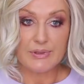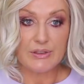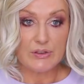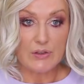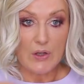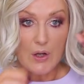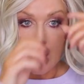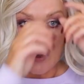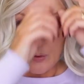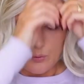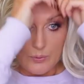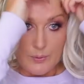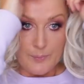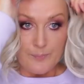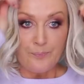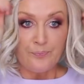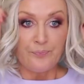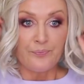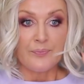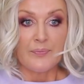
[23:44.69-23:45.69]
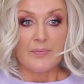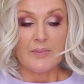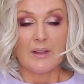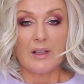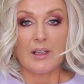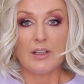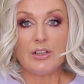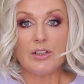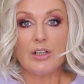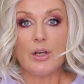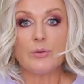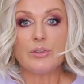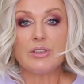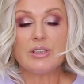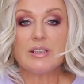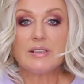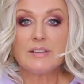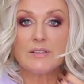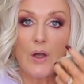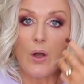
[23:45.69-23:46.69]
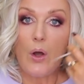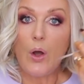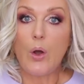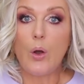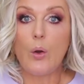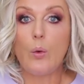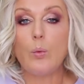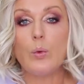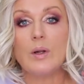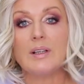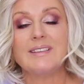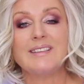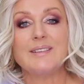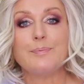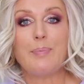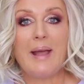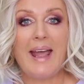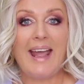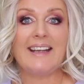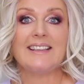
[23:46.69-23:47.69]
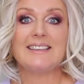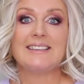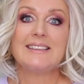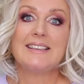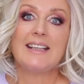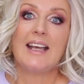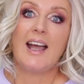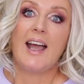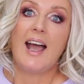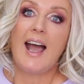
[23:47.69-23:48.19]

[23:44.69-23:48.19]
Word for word: So, you know, this all will depend